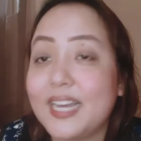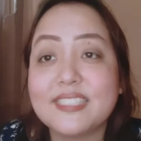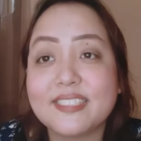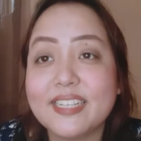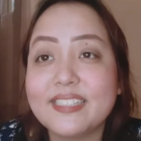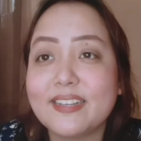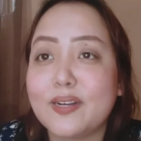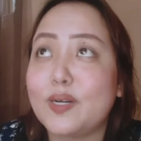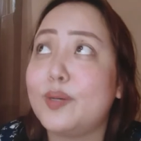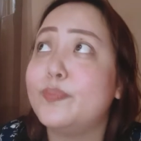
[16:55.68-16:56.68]
that's it.
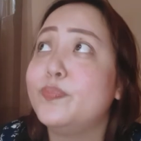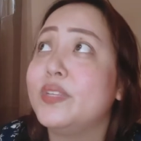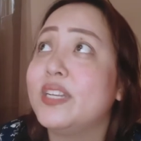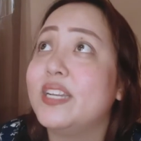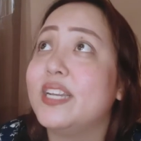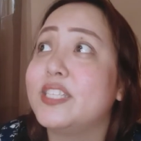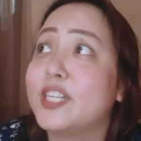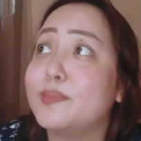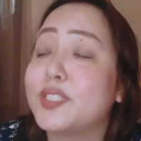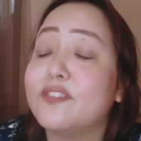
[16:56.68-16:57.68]
In
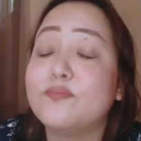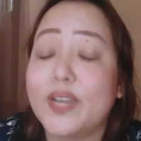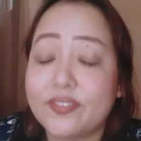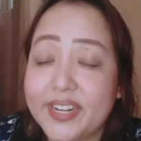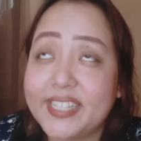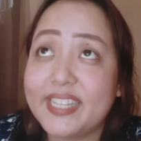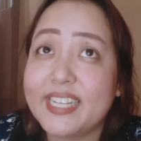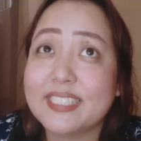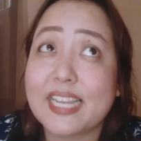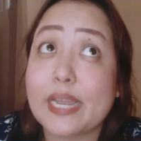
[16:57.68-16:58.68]
terms of my
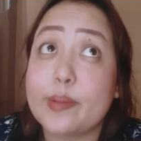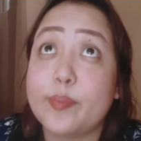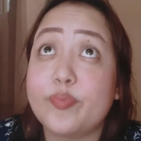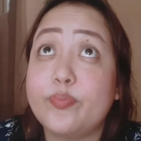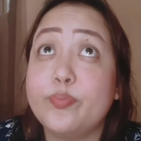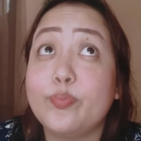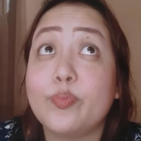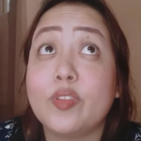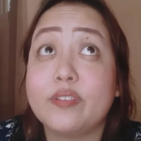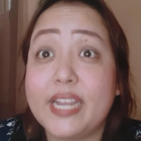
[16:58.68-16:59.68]
ratings, I'm
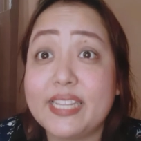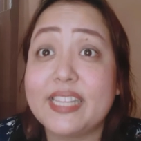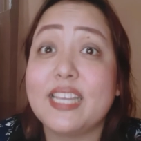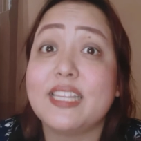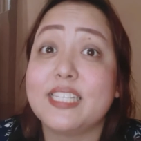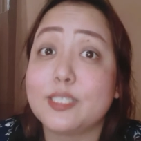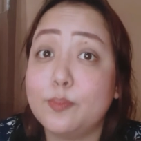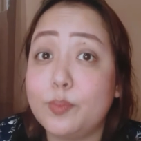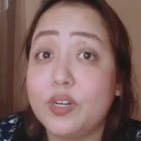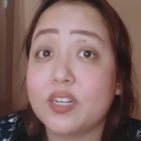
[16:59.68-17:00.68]
rating this
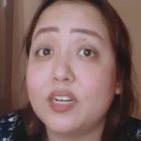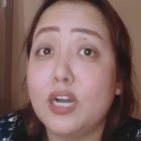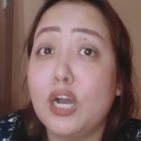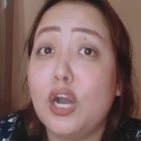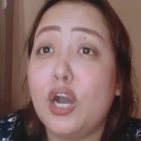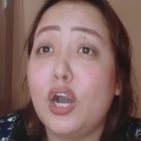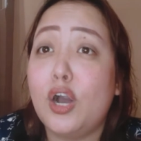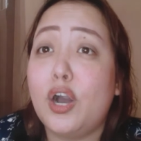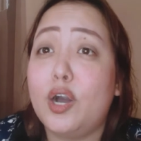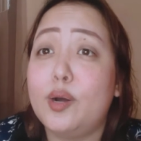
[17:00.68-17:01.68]
book
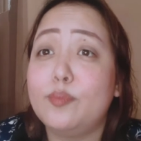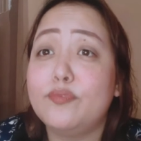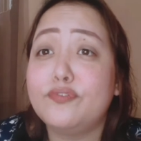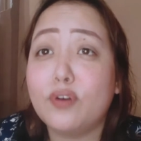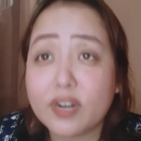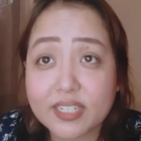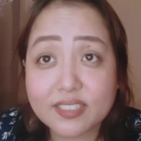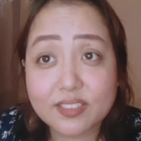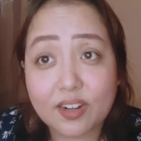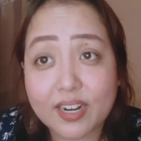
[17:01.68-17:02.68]
4
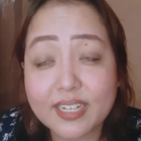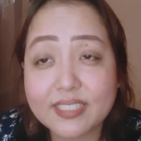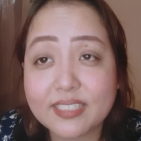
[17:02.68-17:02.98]
stars.